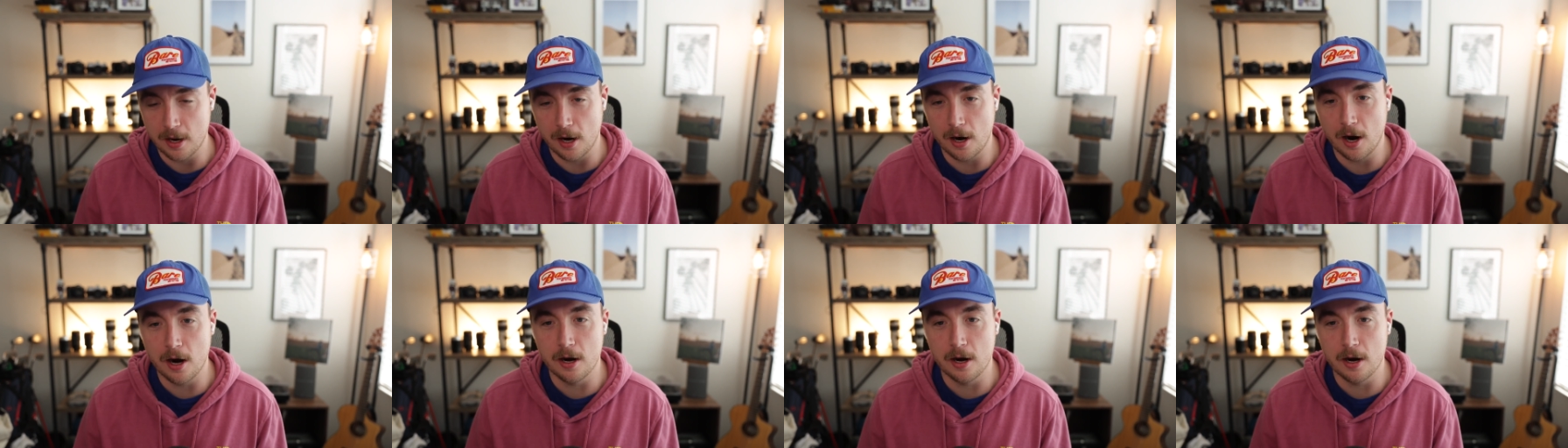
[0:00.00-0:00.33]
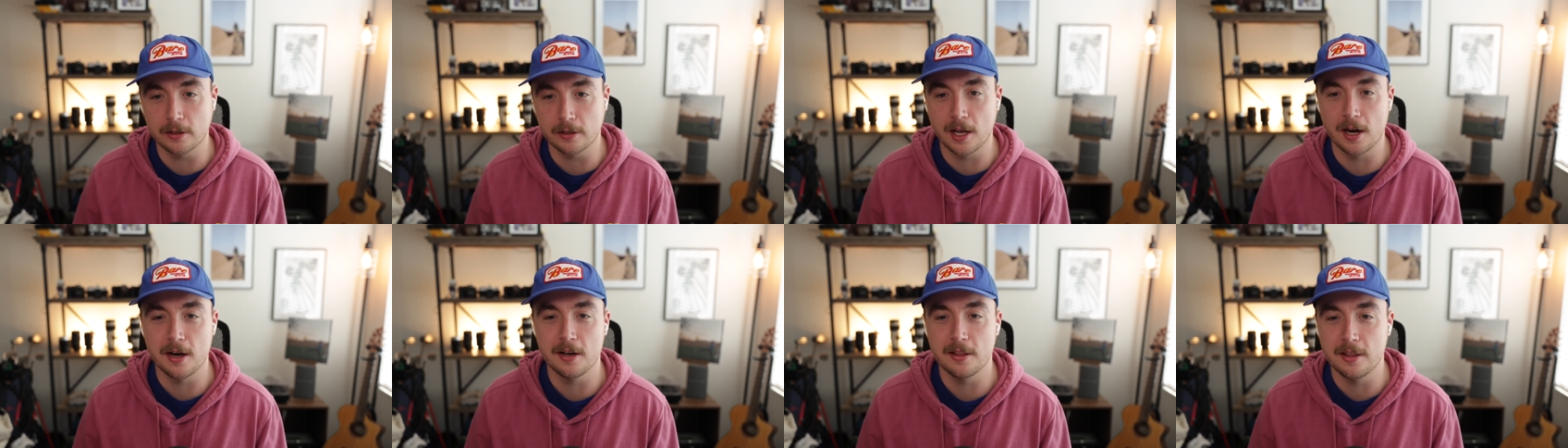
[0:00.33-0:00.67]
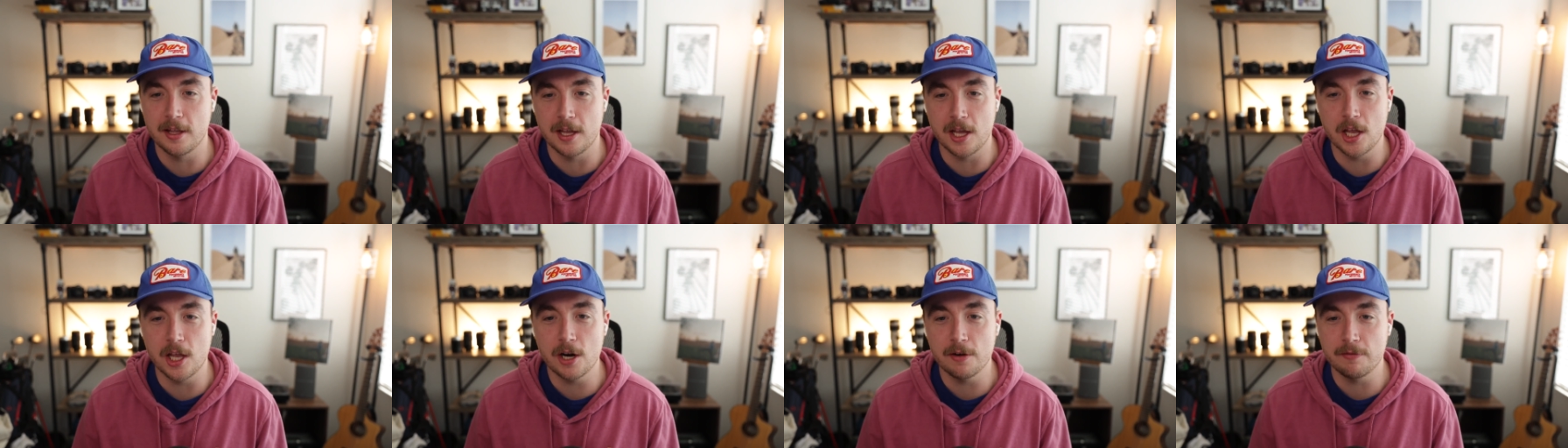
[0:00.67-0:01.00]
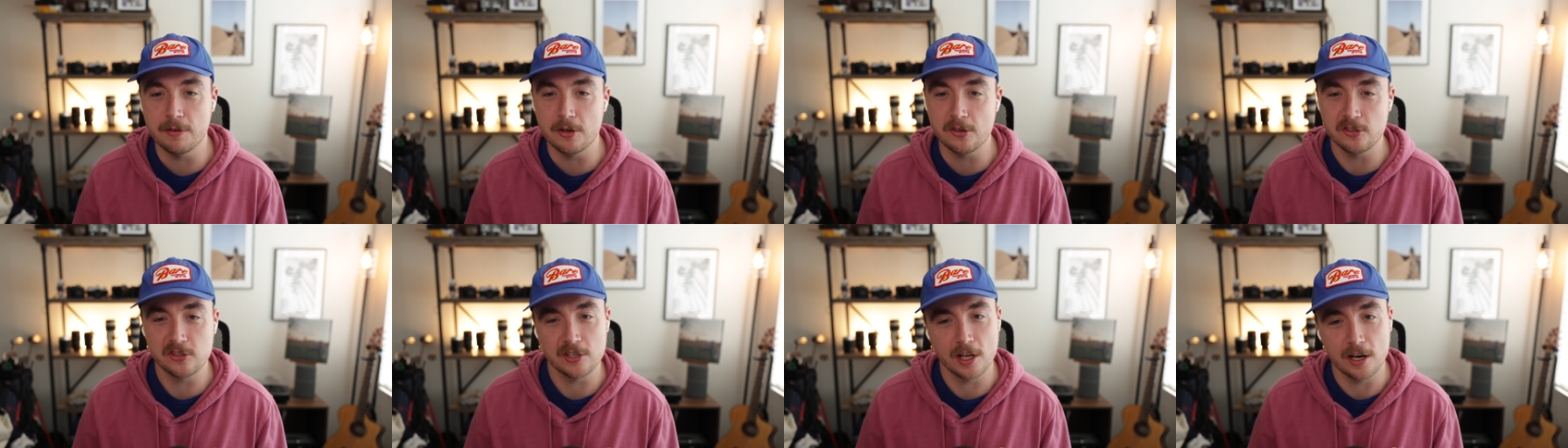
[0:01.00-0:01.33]
are kind of the interview
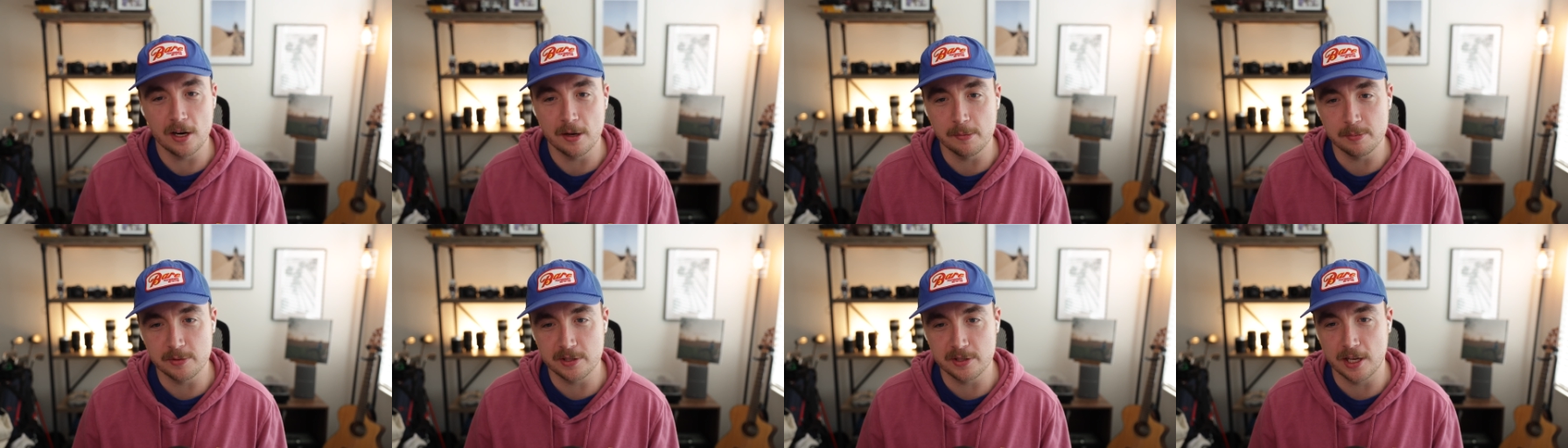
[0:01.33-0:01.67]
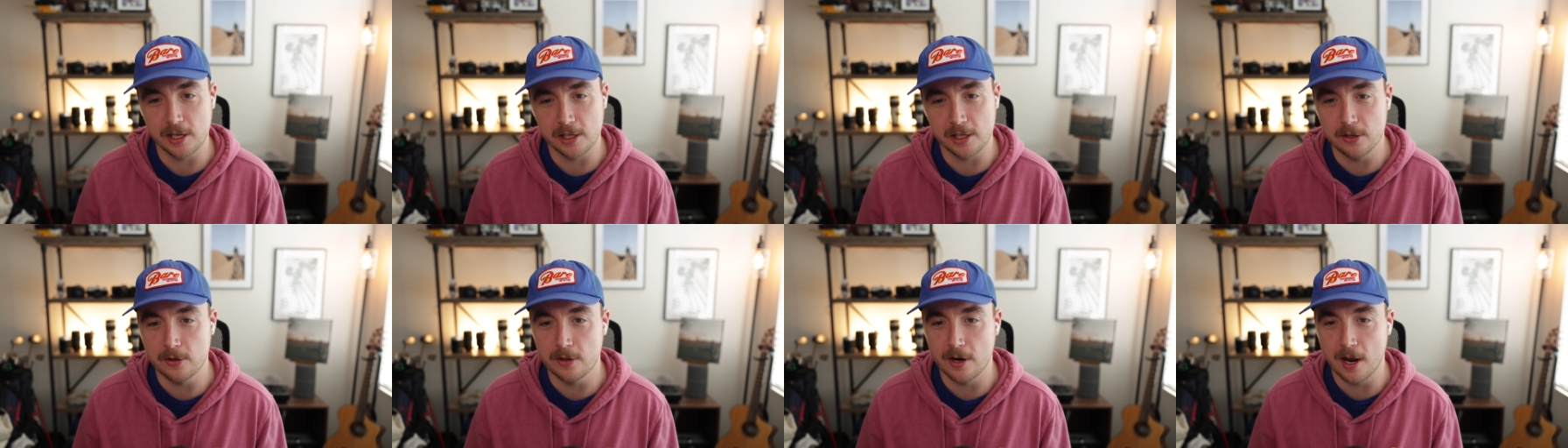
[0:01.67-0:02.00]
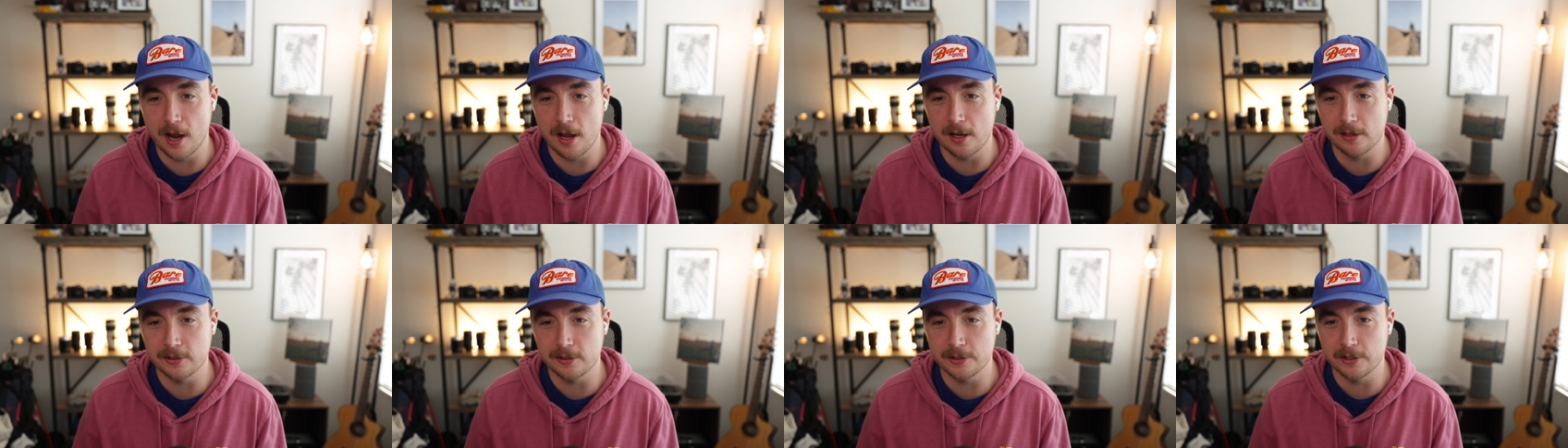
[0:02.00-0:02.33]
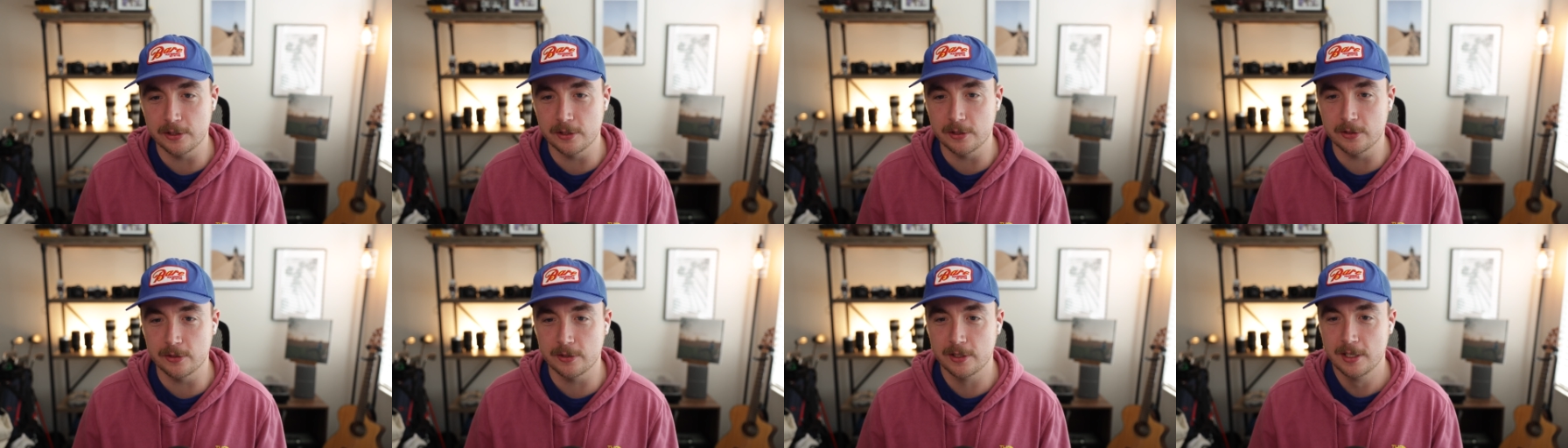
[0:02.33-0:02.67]
setups that you and i'll
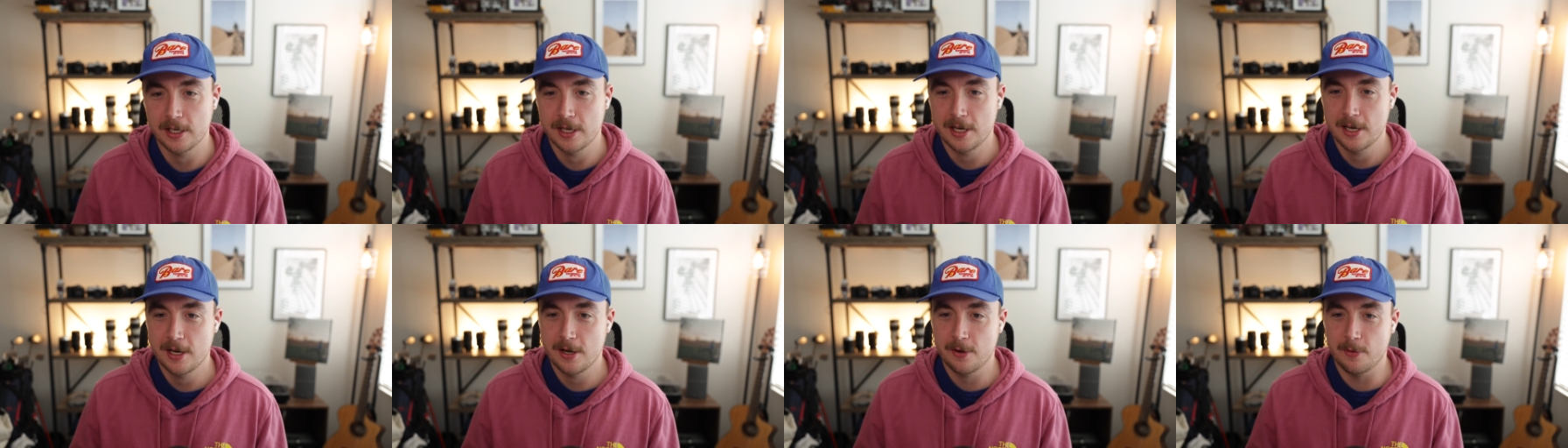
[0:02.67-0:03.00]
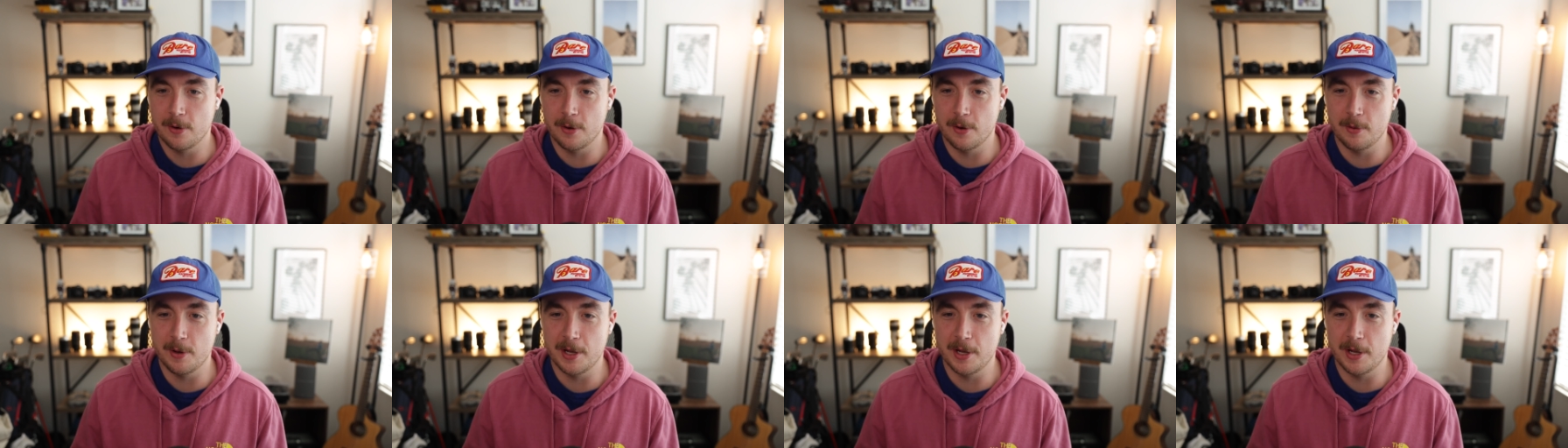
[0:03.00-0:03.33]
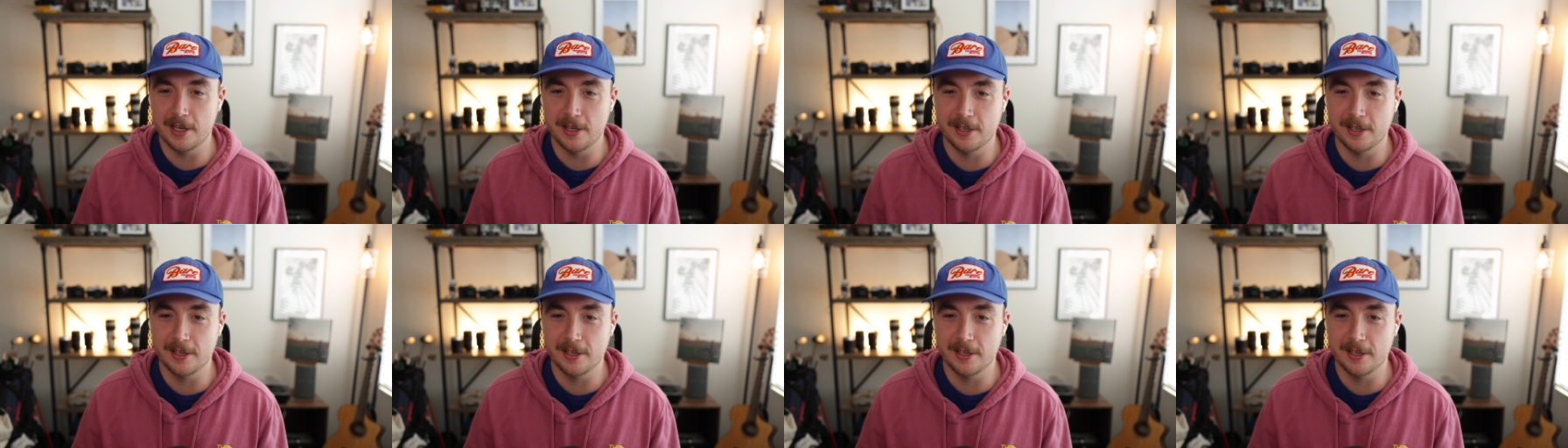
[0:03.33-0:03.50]
do where we